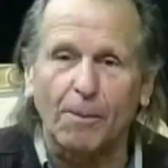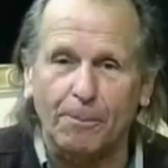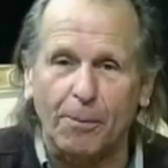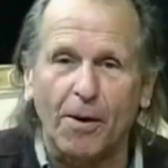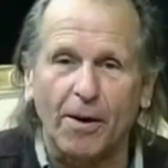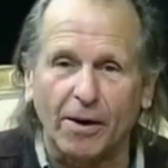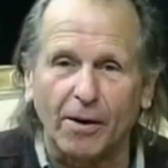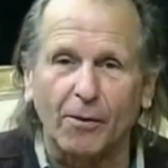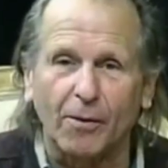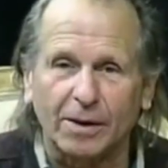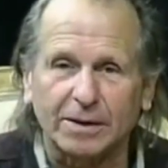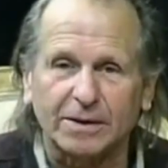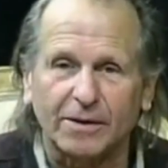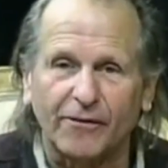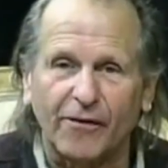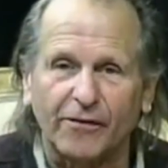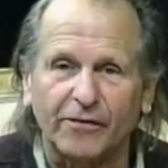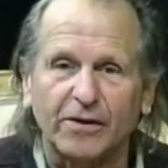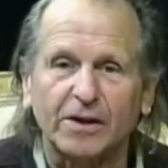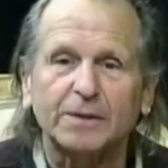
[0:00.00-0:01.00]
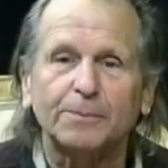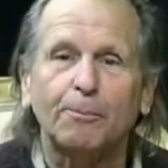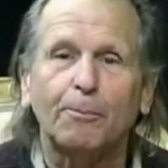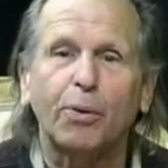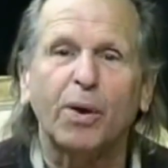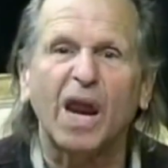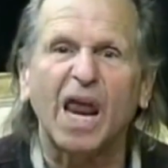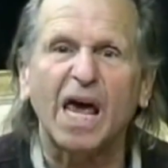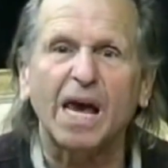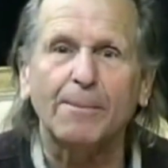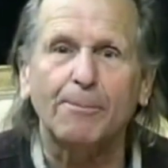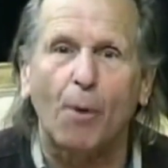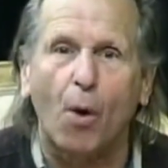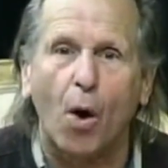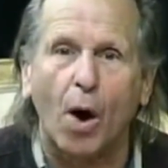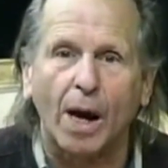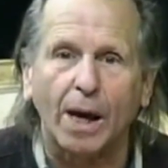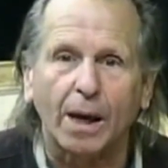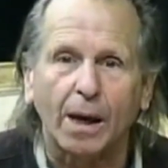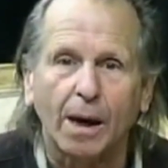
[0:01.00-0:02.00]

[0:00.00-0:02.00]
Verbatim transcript: porno was in the 50s? Playboy.